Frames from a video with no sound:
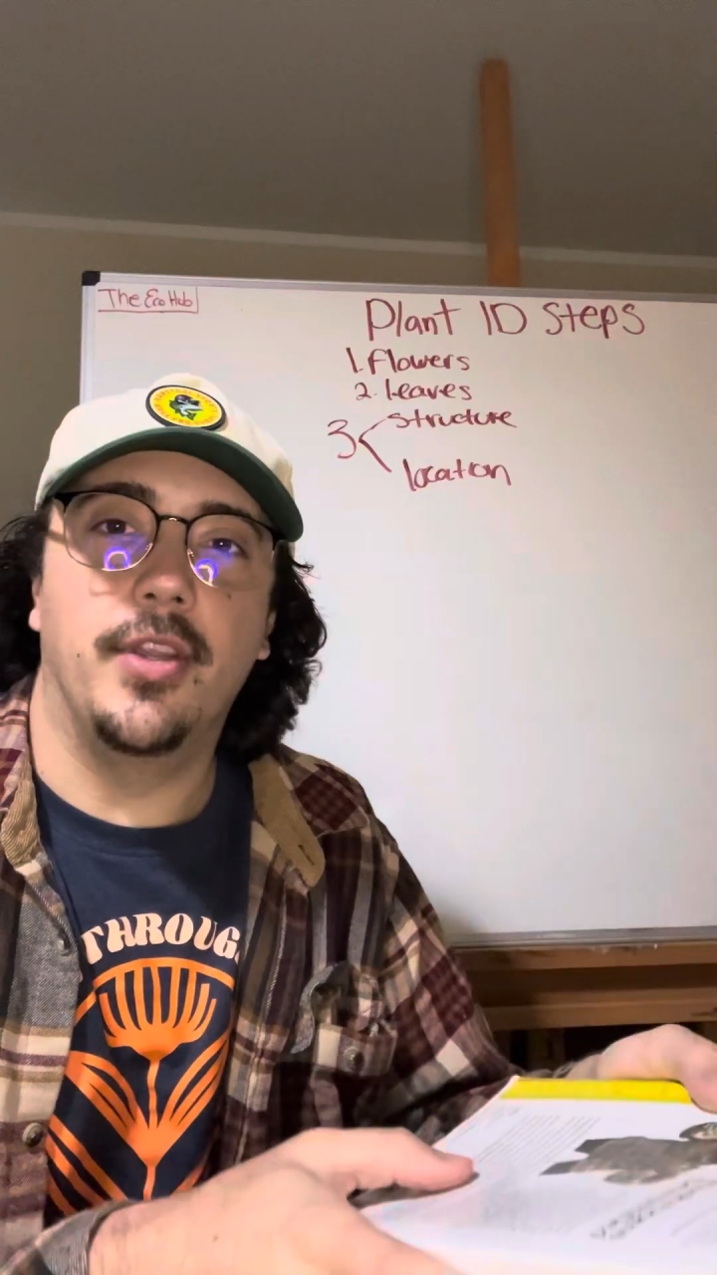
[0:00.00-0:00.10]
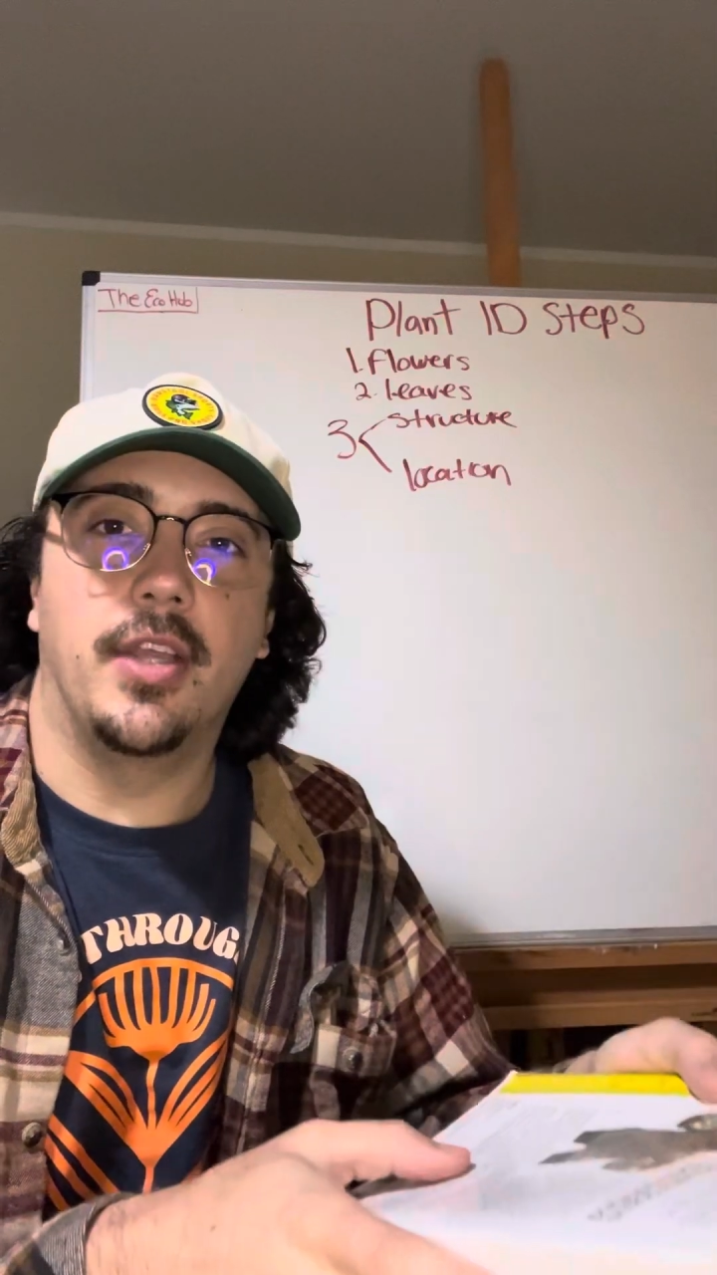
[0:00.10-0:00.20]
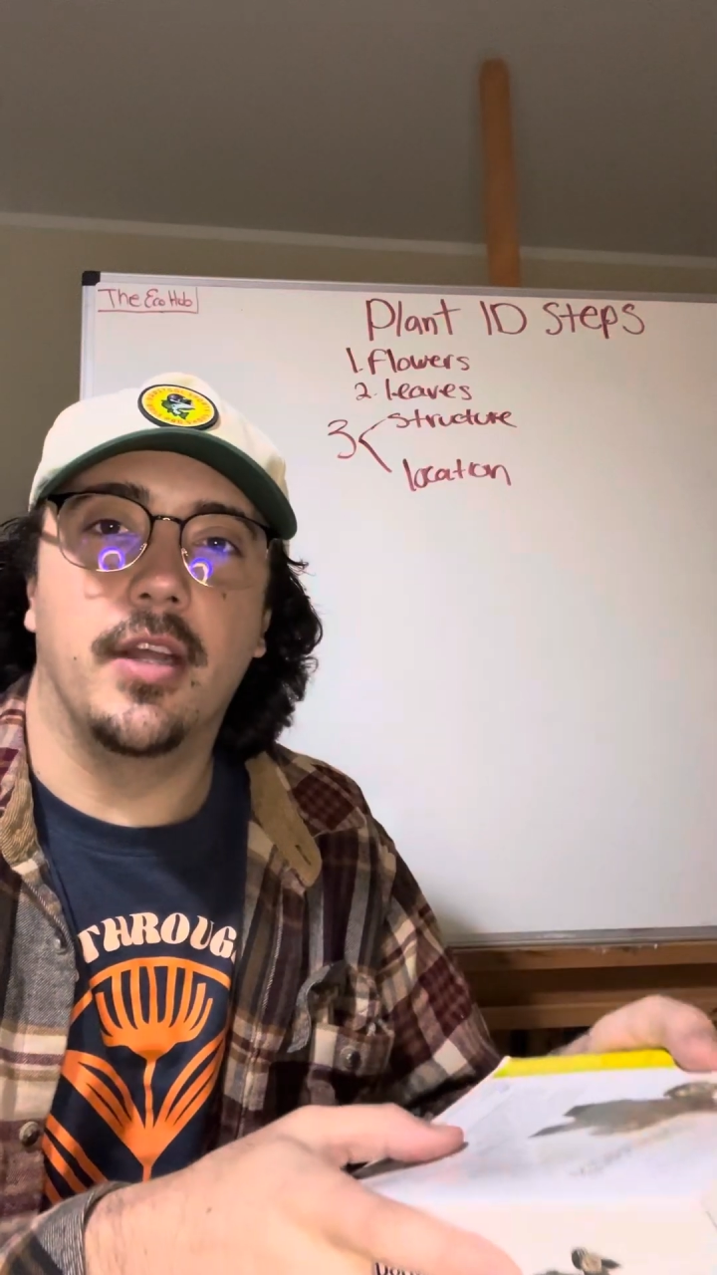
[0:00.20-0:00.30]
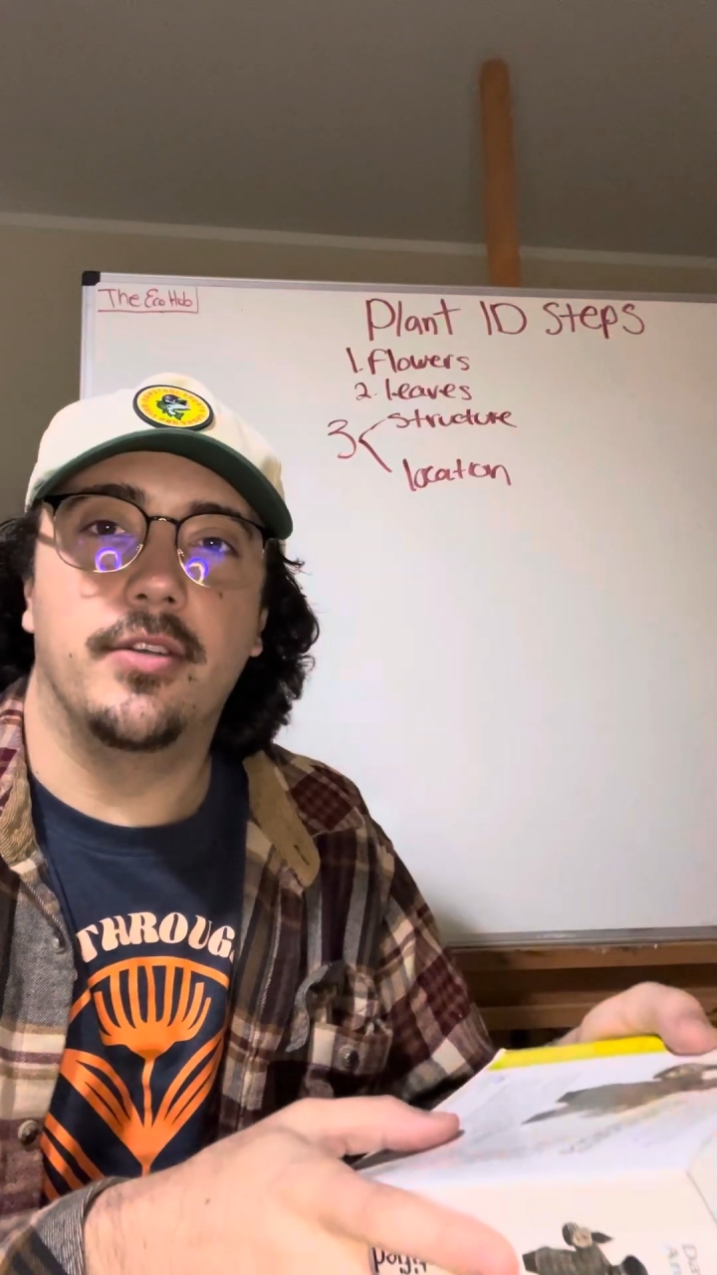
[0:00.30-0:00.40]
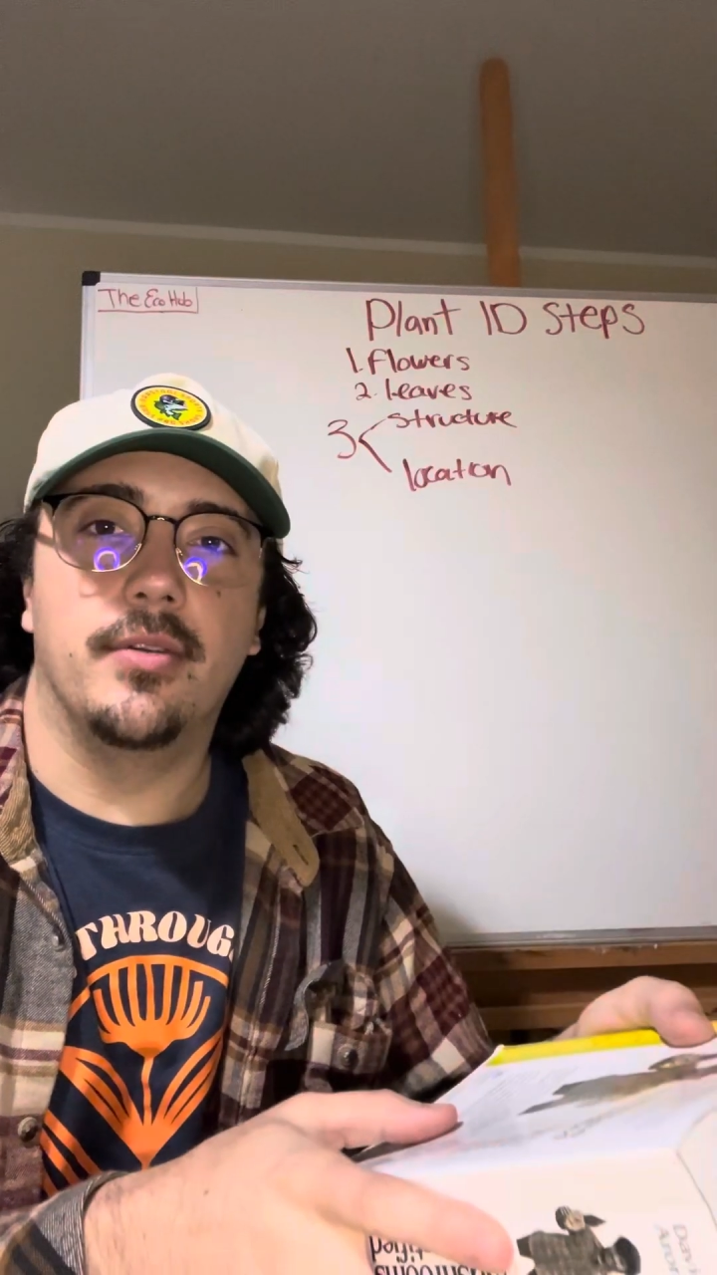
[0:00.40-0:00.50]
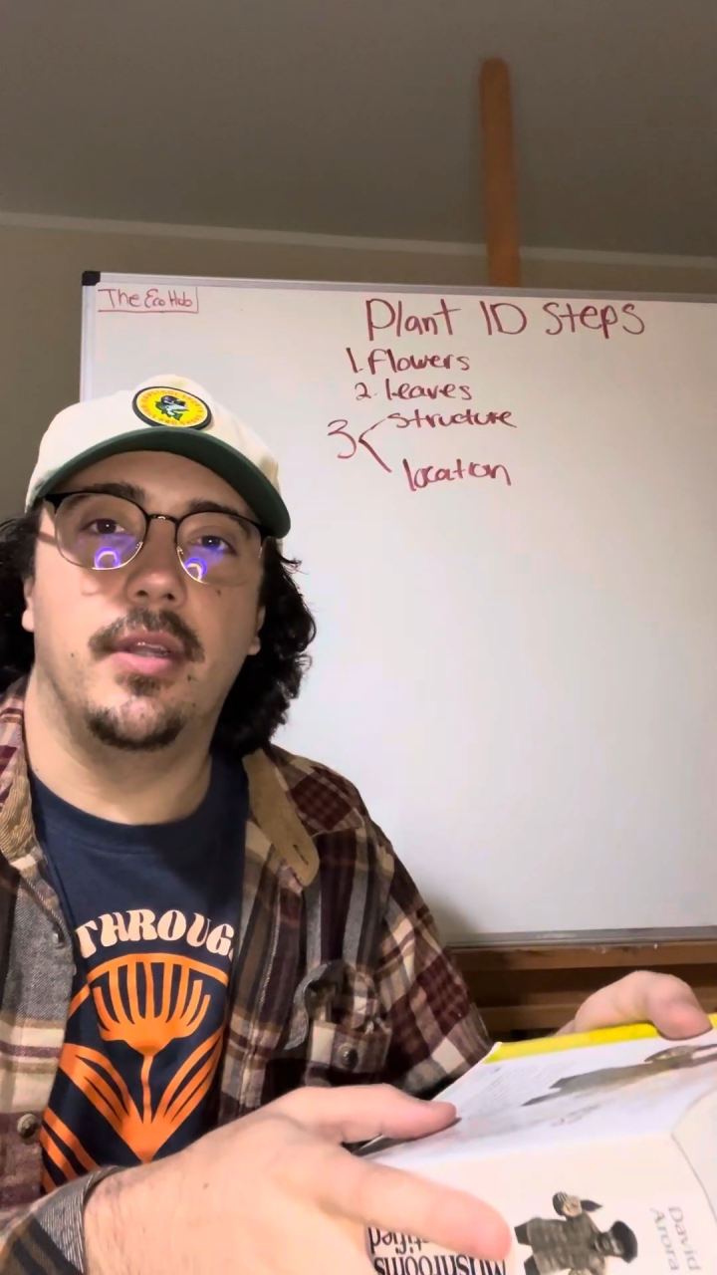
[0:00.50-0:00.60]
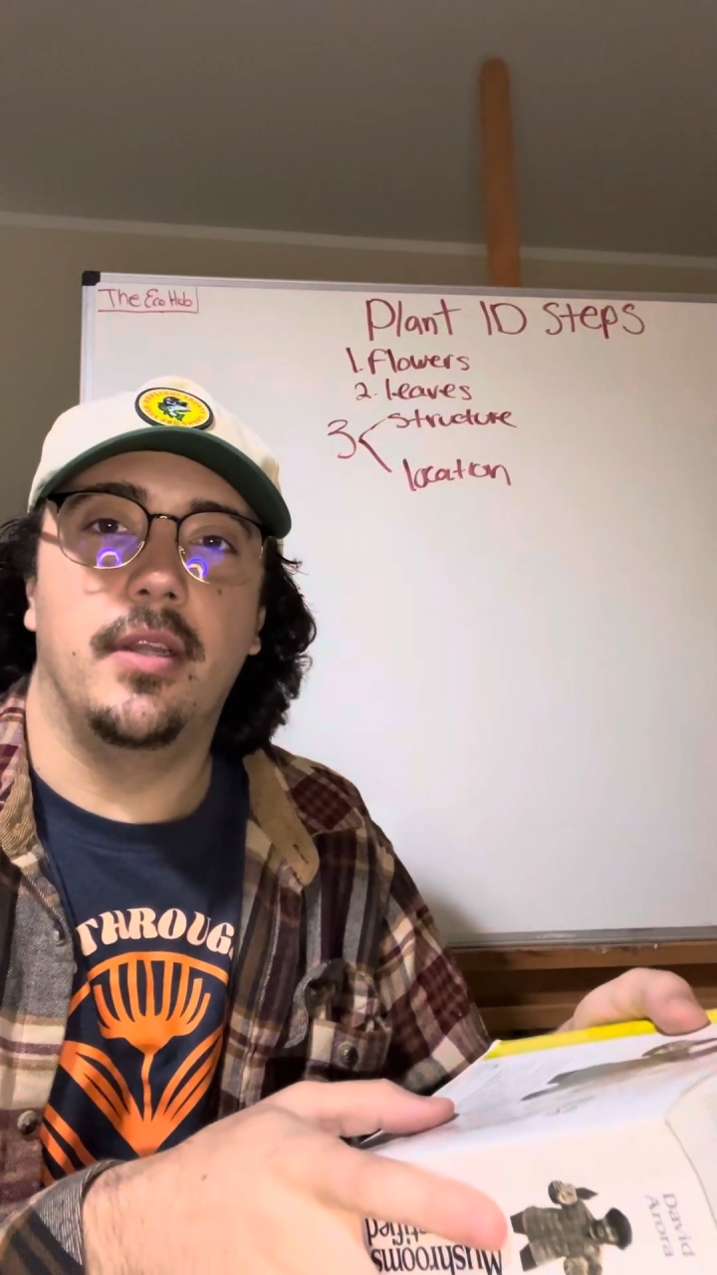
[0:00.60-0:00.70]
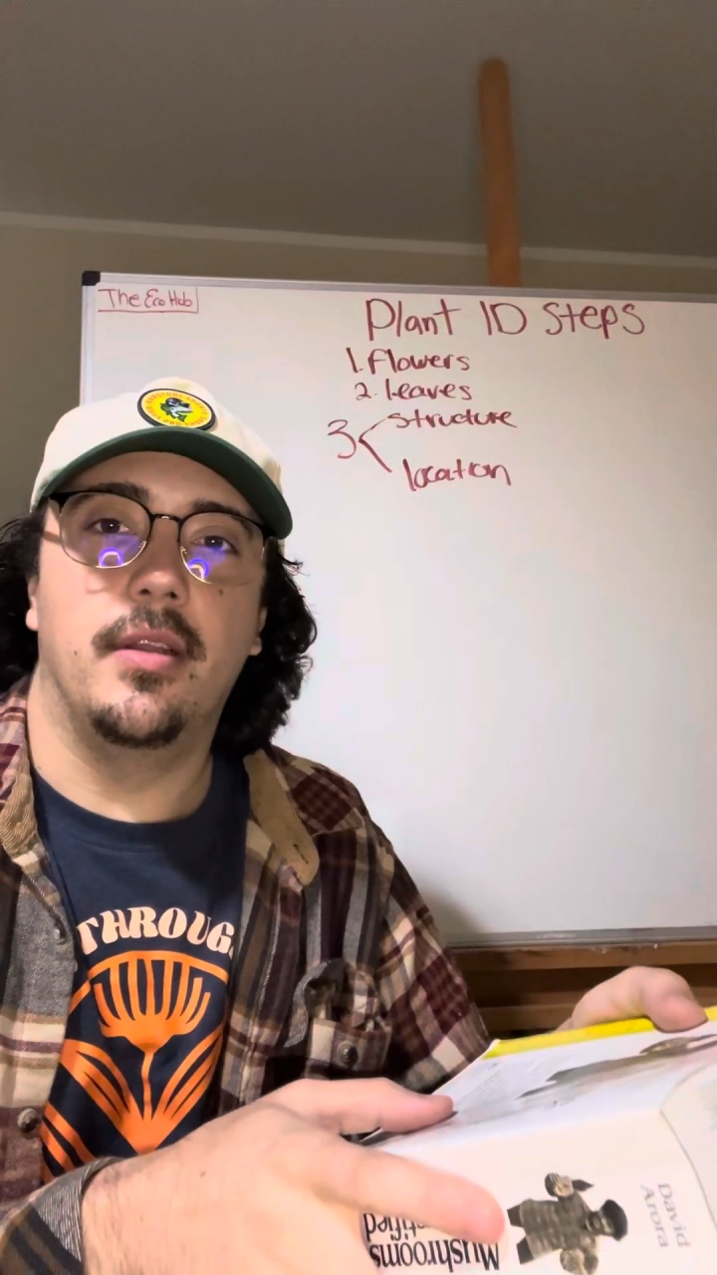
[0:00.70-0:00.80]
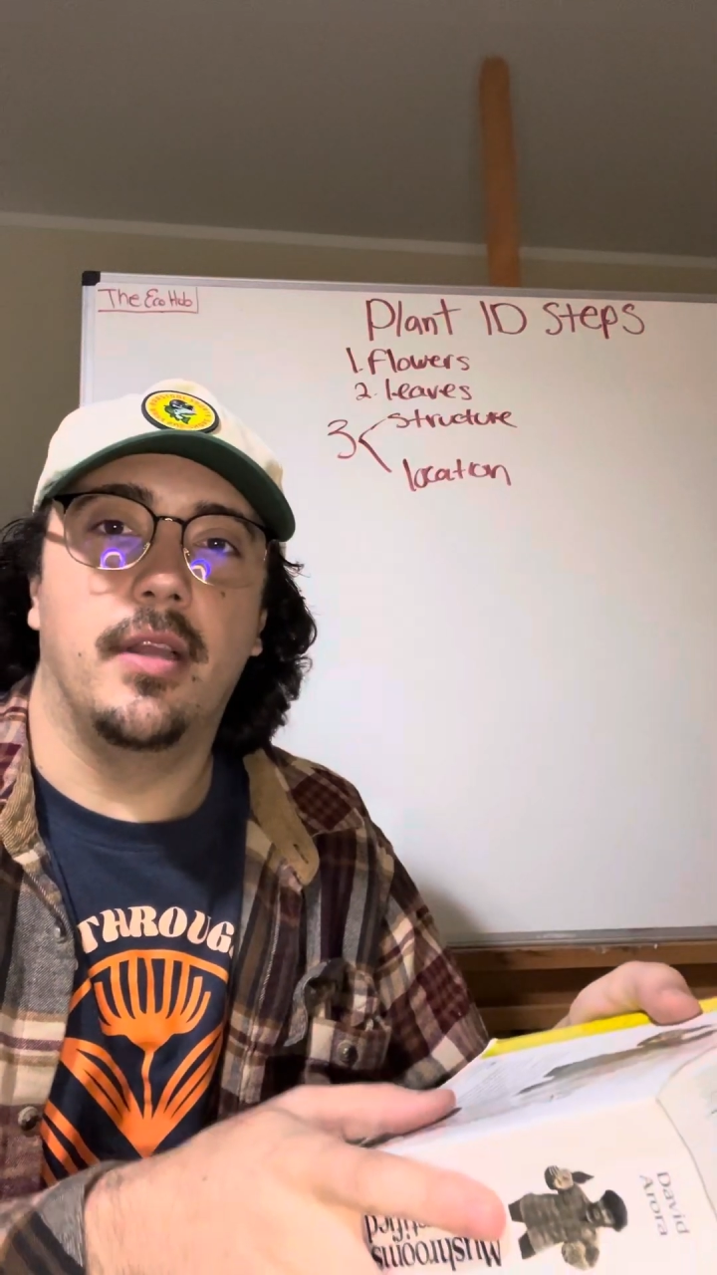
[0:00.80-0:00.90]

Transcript: the country